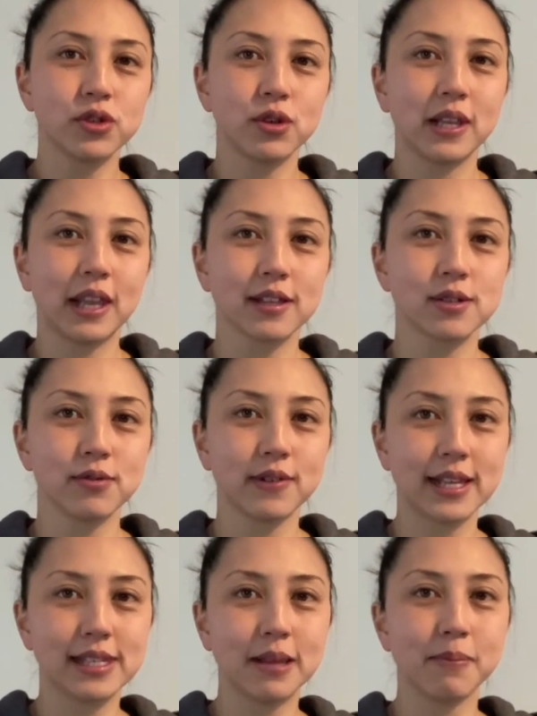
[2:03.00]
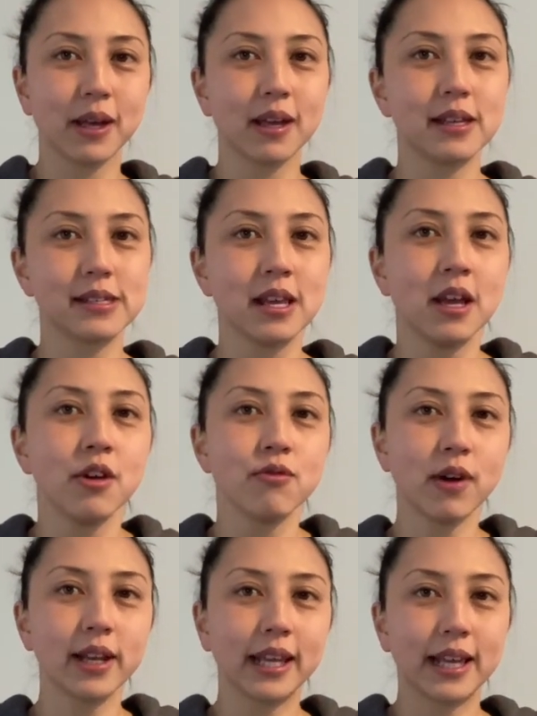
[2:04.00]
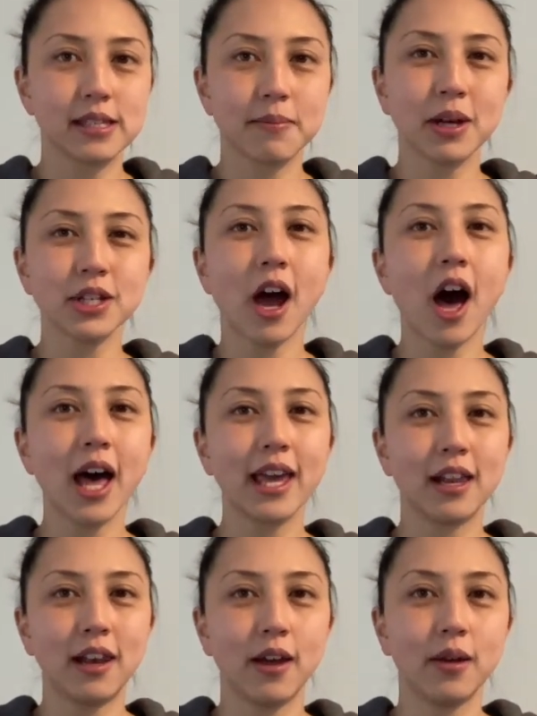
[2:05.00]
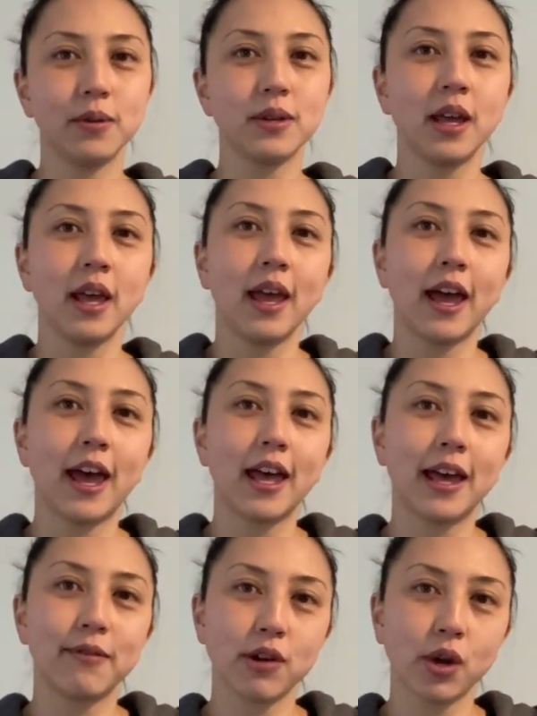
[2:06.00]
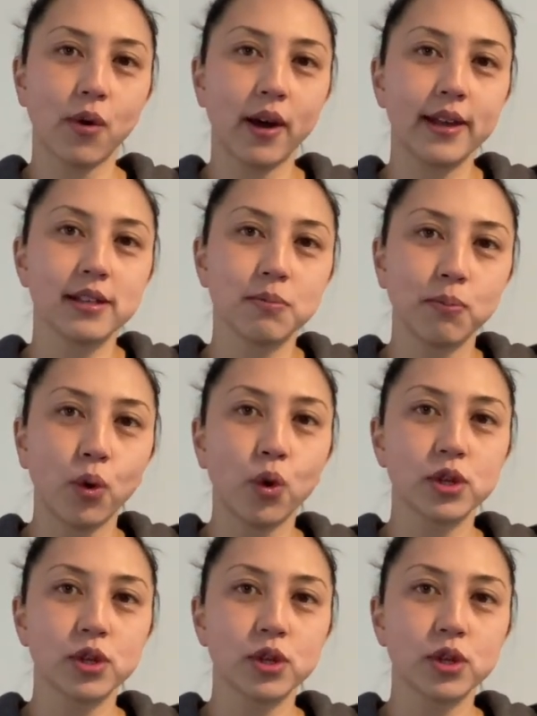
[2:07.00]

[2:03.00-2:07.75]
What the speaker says: doing that already, because running is a much higher load and requires more